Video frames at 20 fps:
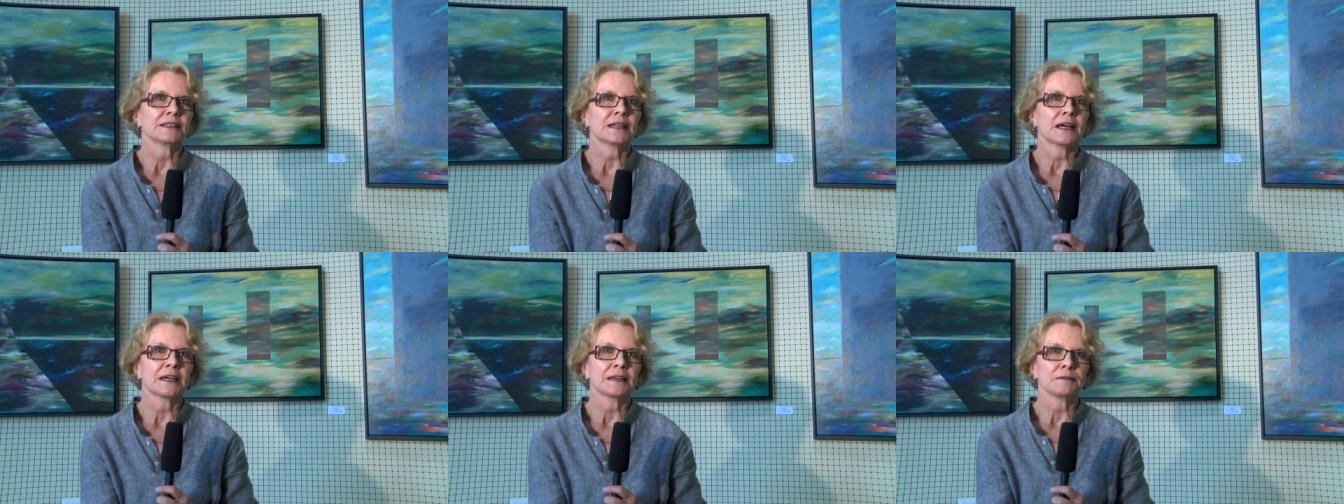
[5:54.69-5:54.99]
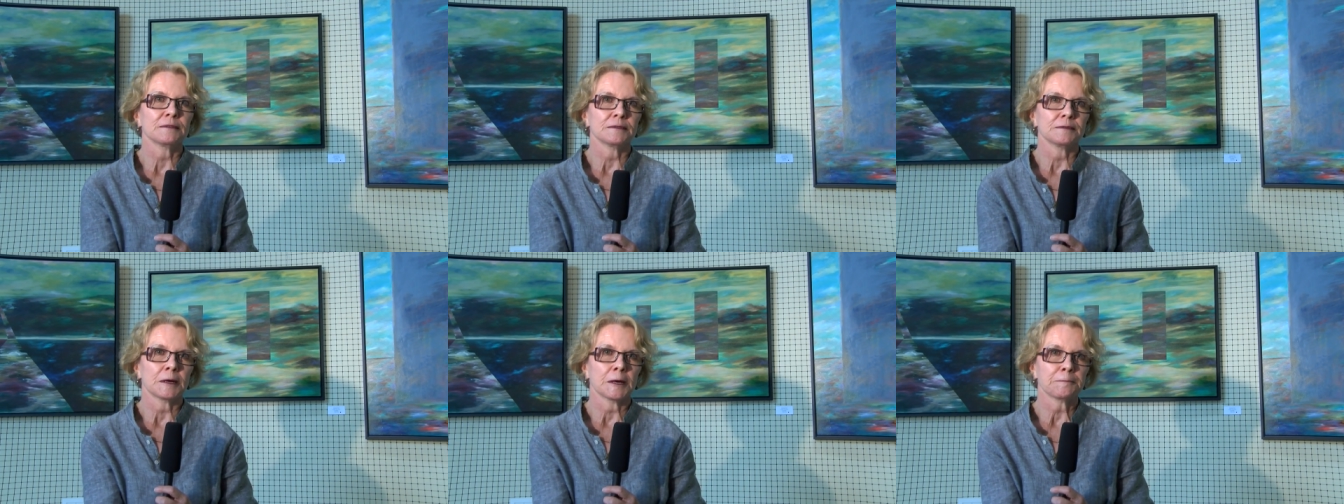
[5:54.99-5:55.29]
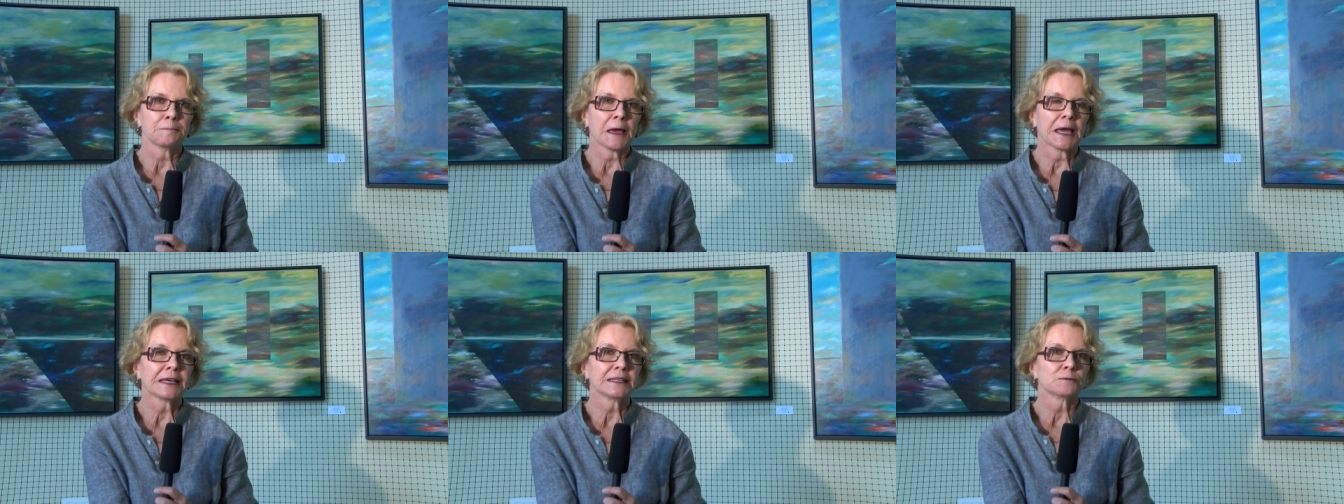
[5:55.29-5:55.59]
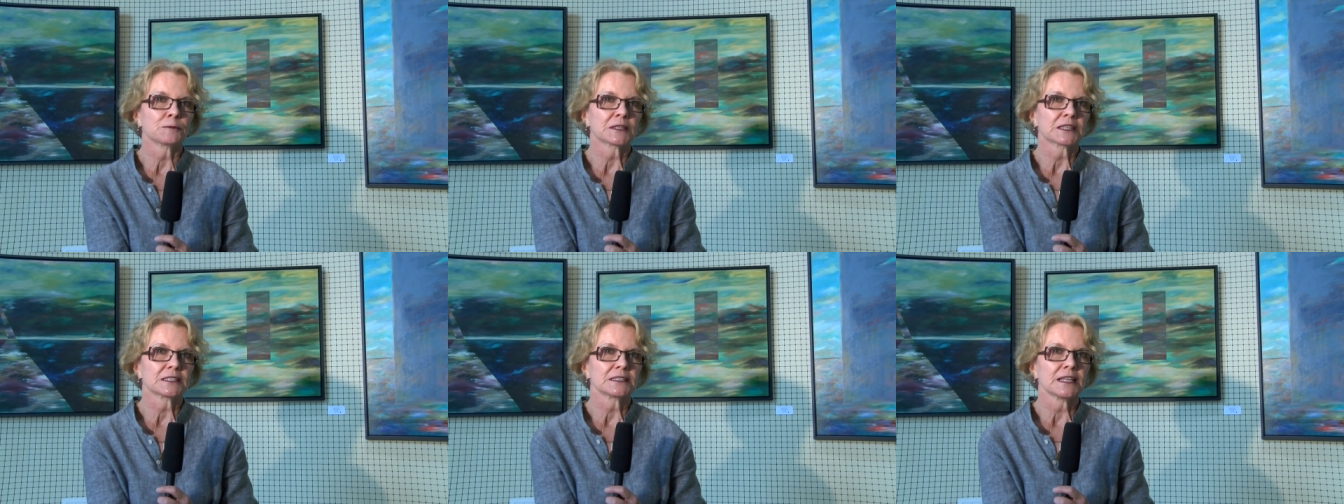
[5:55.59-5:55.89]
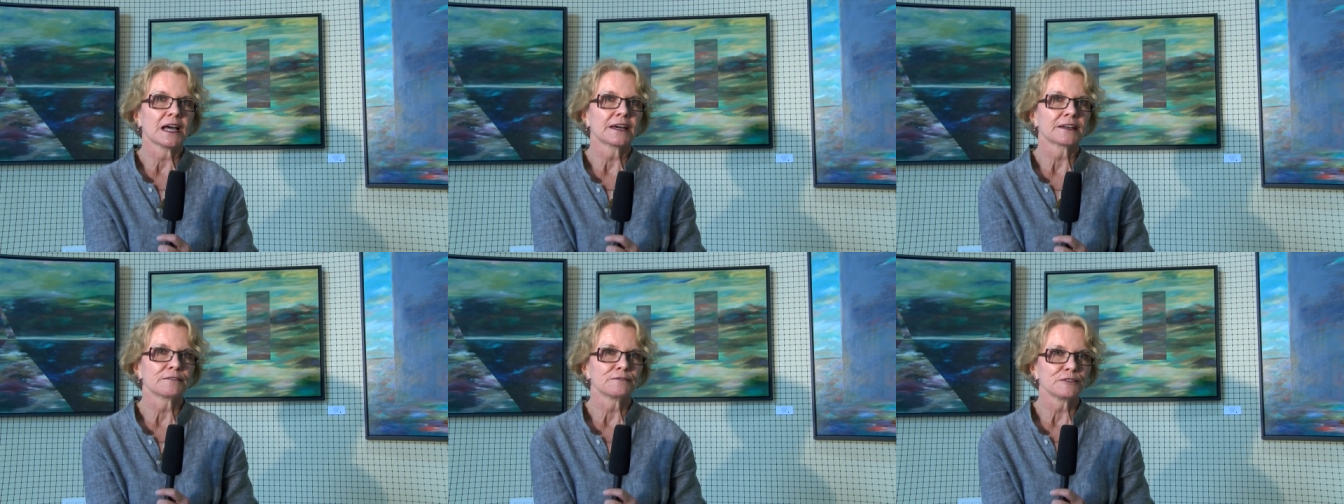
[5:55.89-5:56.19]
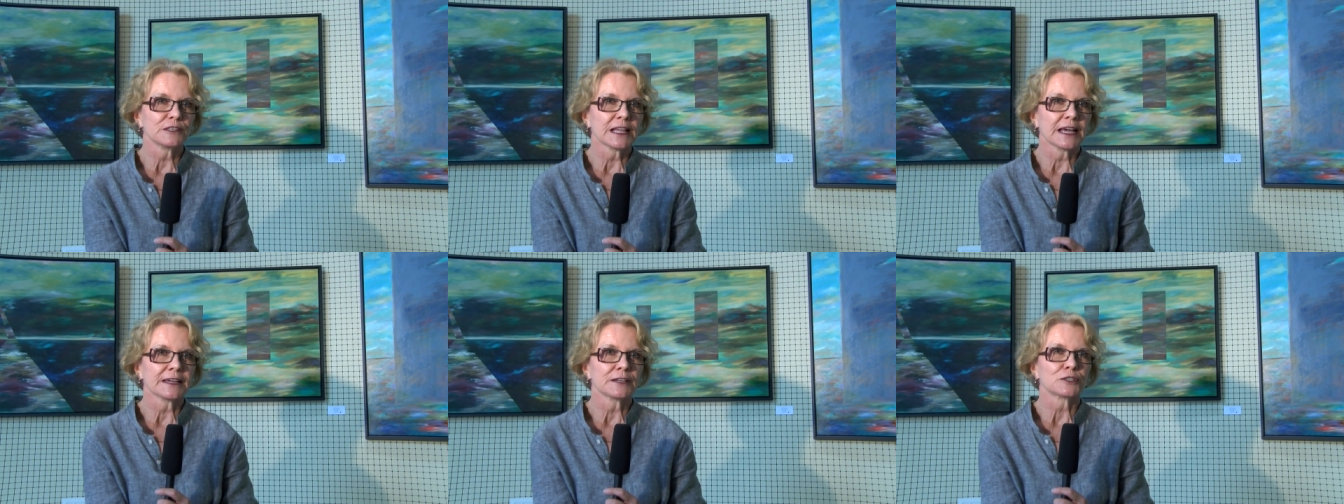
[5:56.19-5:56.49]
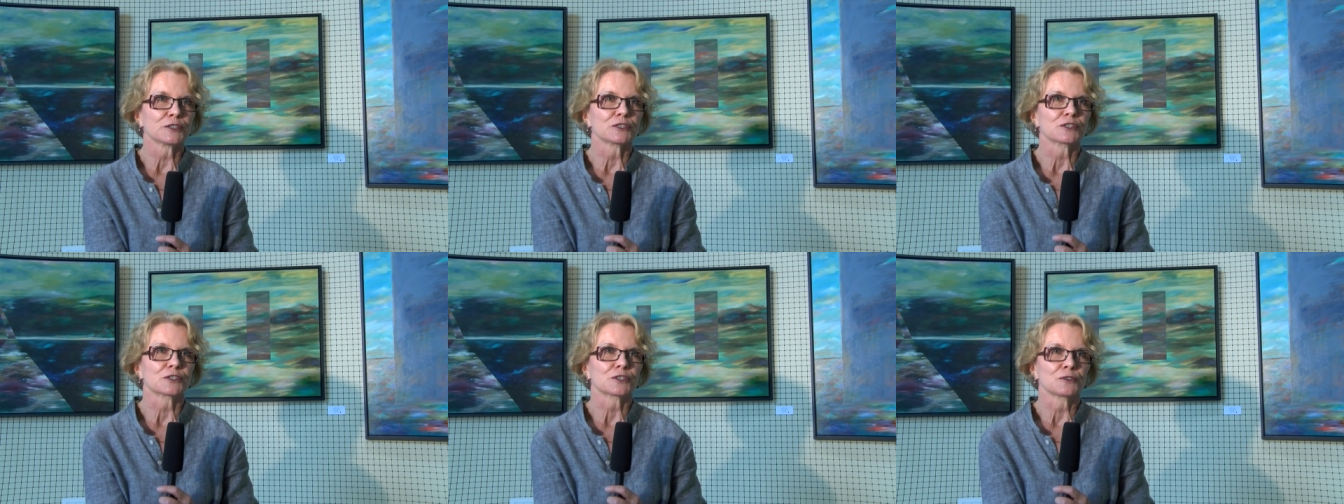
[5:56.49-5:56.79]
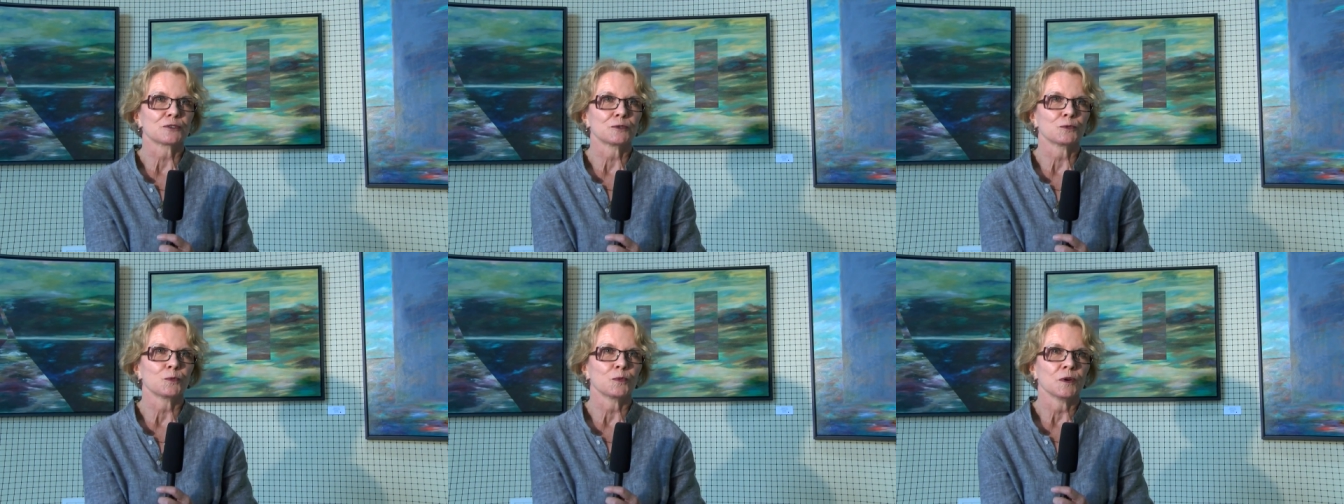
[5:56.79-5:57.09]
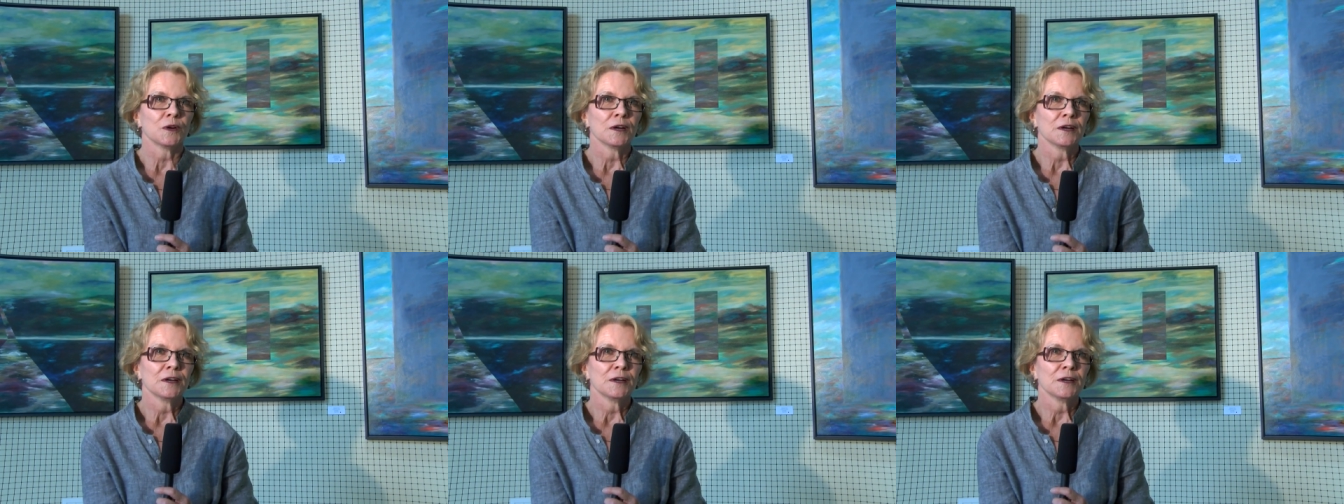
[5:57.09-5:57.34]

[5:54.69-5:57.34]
And I, I paint with a lot of layers, so